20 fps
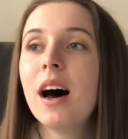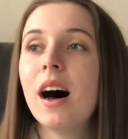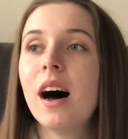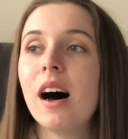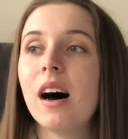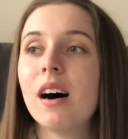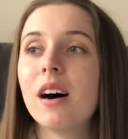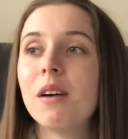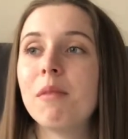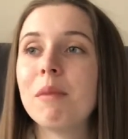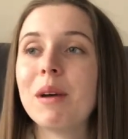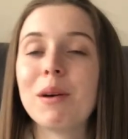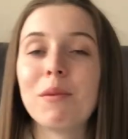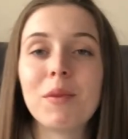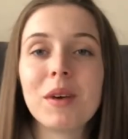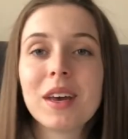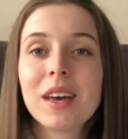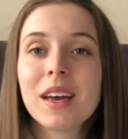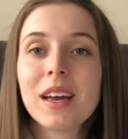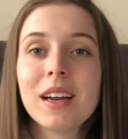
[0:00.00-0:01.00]
And we
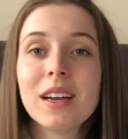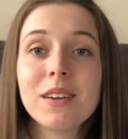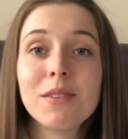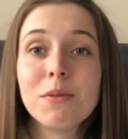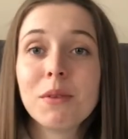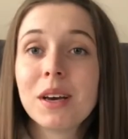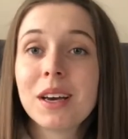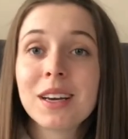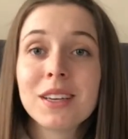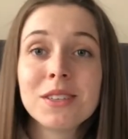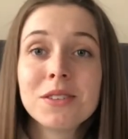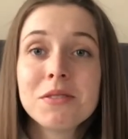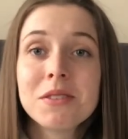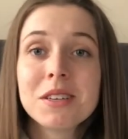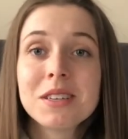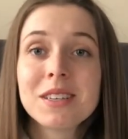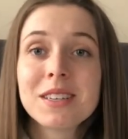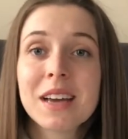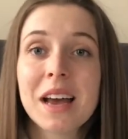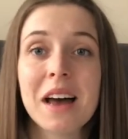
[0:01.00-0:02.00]
can do
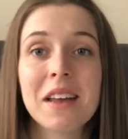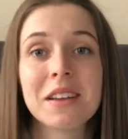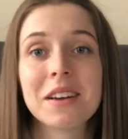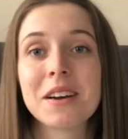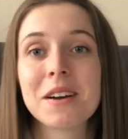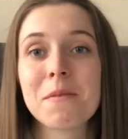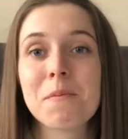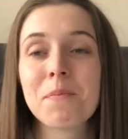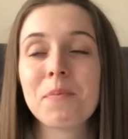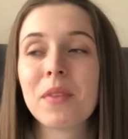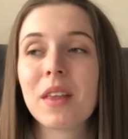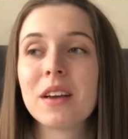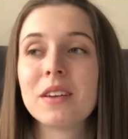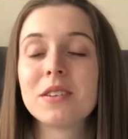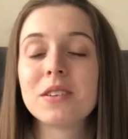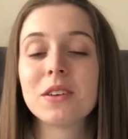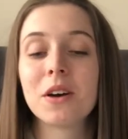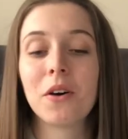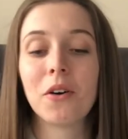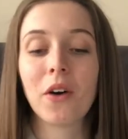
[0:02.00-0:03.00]
this together.
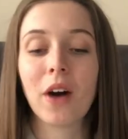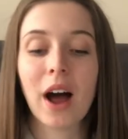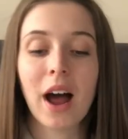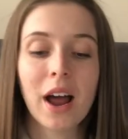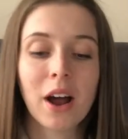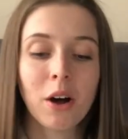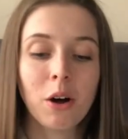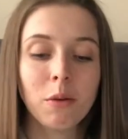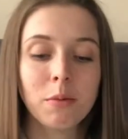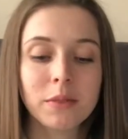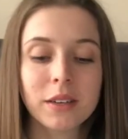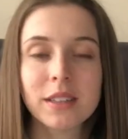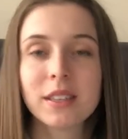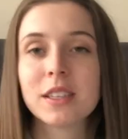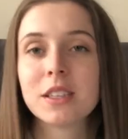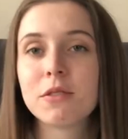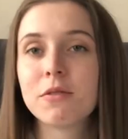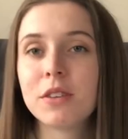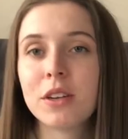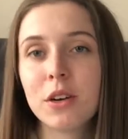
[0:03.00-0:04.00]
So I hope that
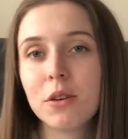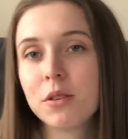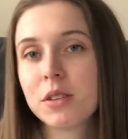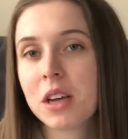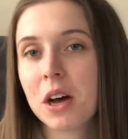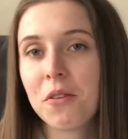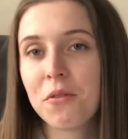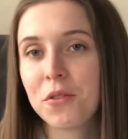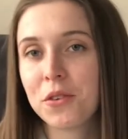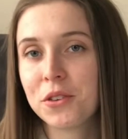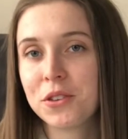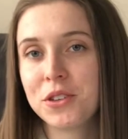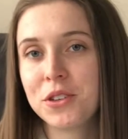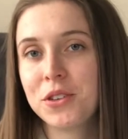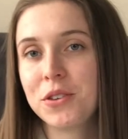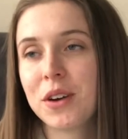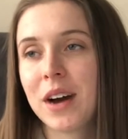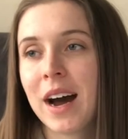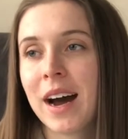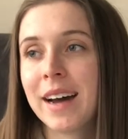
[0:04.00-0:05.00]
this video was helpful to you
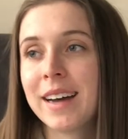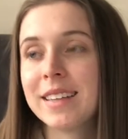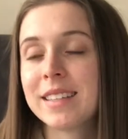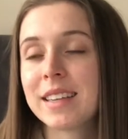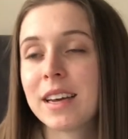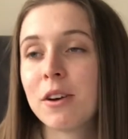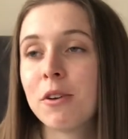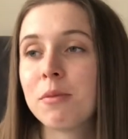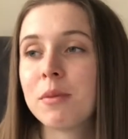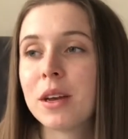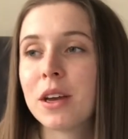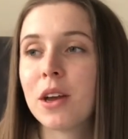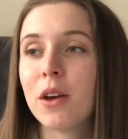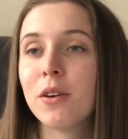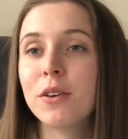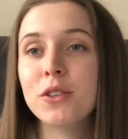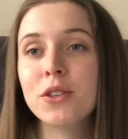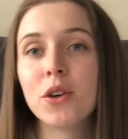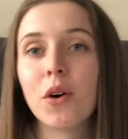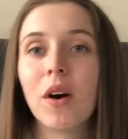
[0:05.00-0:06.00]
guys. I hope that you
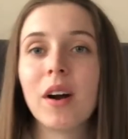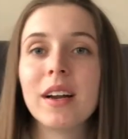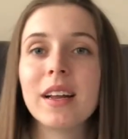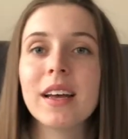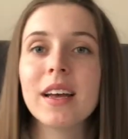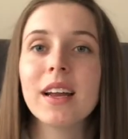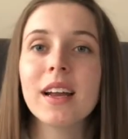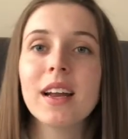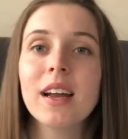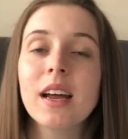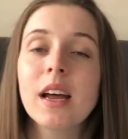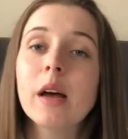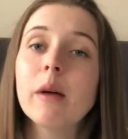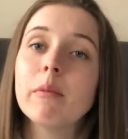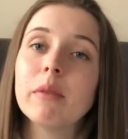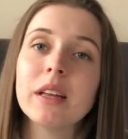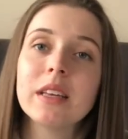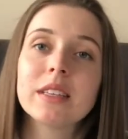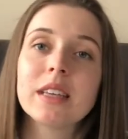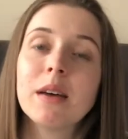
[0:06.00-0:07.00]
enjoyed it.
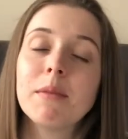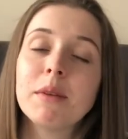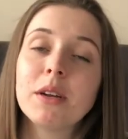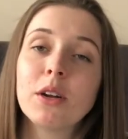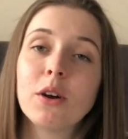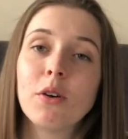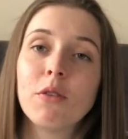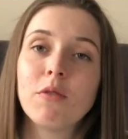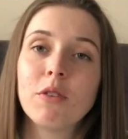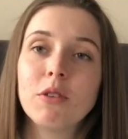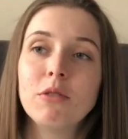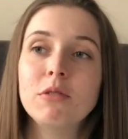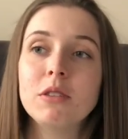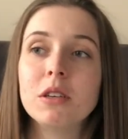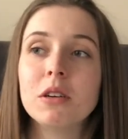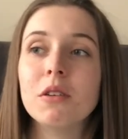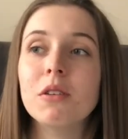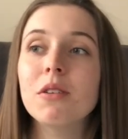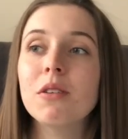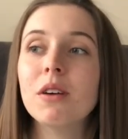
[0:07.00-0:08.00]
Please let me know if you
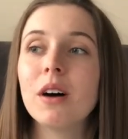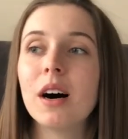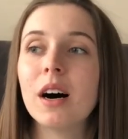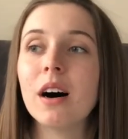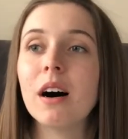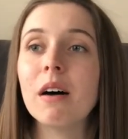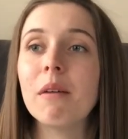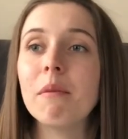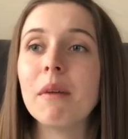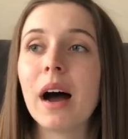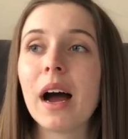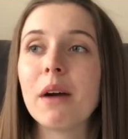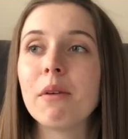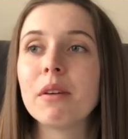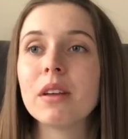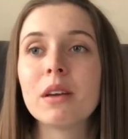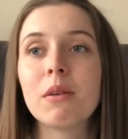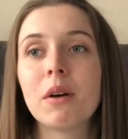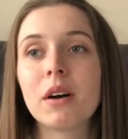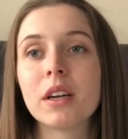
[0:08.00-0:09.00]
do. I
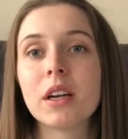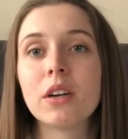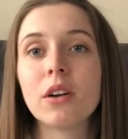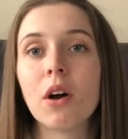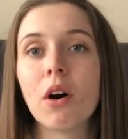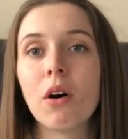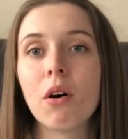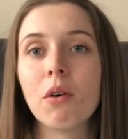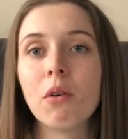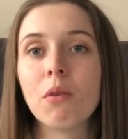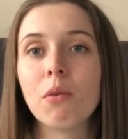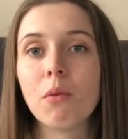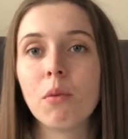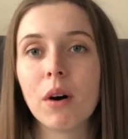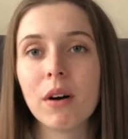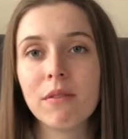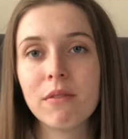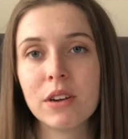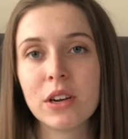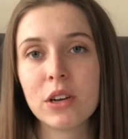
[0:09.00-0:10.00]
really want to know
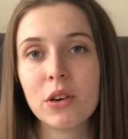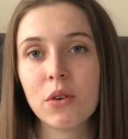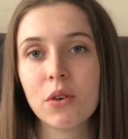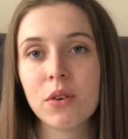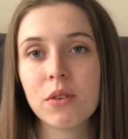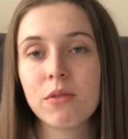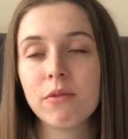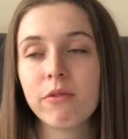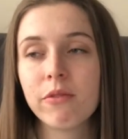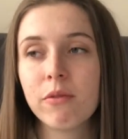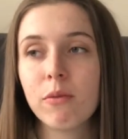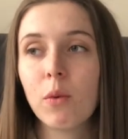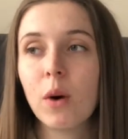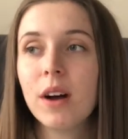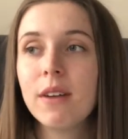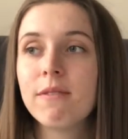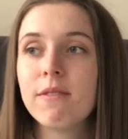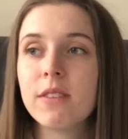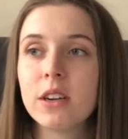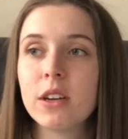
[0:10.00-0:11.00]

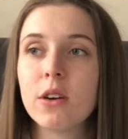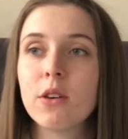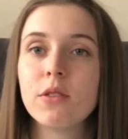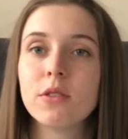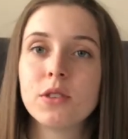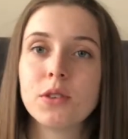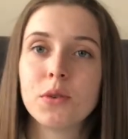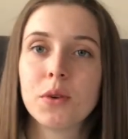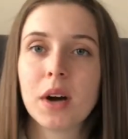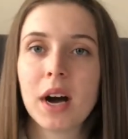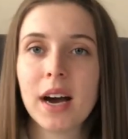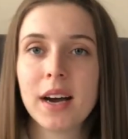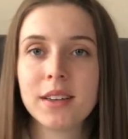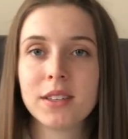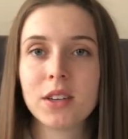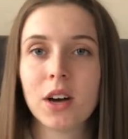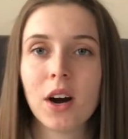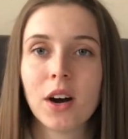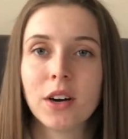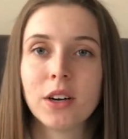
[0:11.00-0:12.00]
what videos you guys
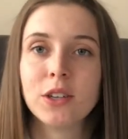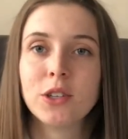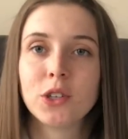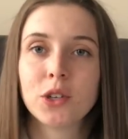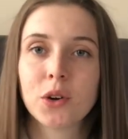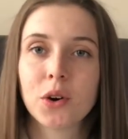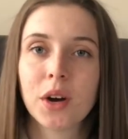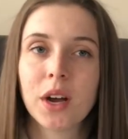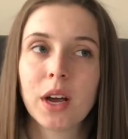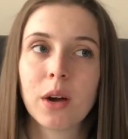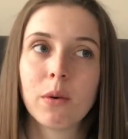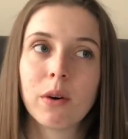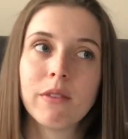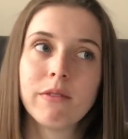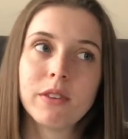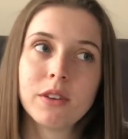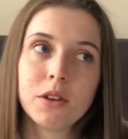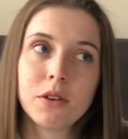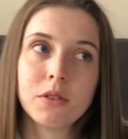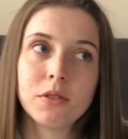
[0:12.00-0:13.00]
are enjoying, what
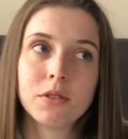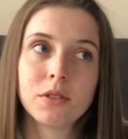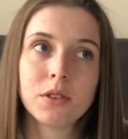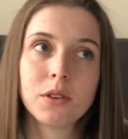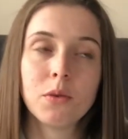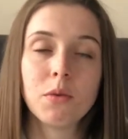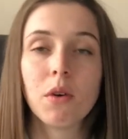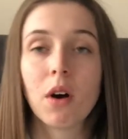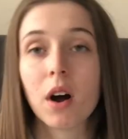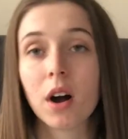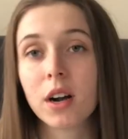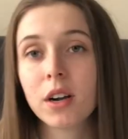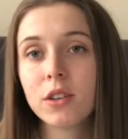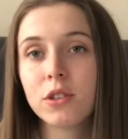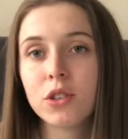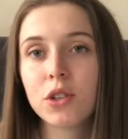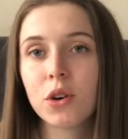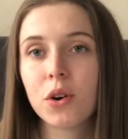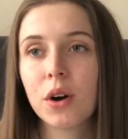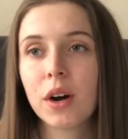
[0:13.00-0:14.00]
videos you aren't
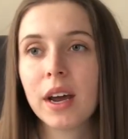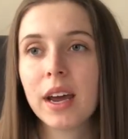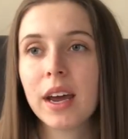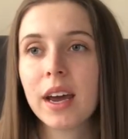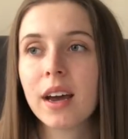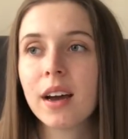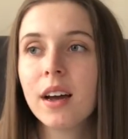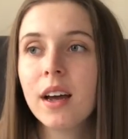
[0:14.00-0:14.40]
enjoying.